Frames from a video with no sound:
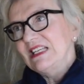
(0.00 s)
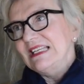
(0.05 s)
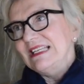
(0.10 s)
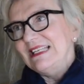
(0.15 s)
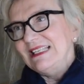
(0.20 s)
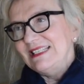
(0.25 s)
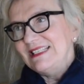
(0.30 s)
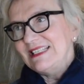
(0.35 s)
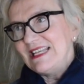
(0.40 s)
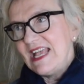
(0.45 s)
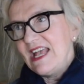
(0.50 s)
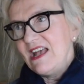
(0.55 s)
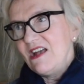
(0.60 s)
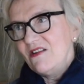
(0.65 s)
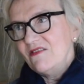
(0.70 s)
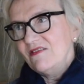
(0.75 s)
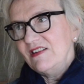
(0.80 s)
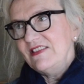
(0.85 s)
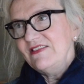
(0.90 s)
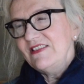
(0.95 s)
in
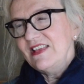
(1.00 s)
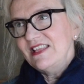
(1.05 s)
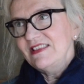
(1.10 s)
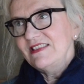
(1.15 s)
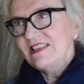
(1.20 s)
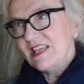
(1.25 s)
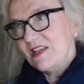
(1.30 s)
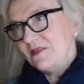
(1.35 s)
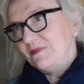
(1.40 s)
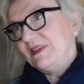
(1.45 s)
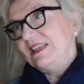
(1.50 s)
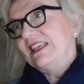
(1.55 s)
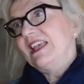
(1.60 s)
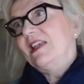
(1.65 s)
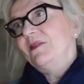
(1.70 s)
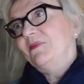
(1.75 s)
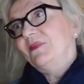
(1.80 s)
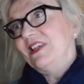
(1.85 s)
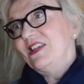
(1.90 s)
town, and then they became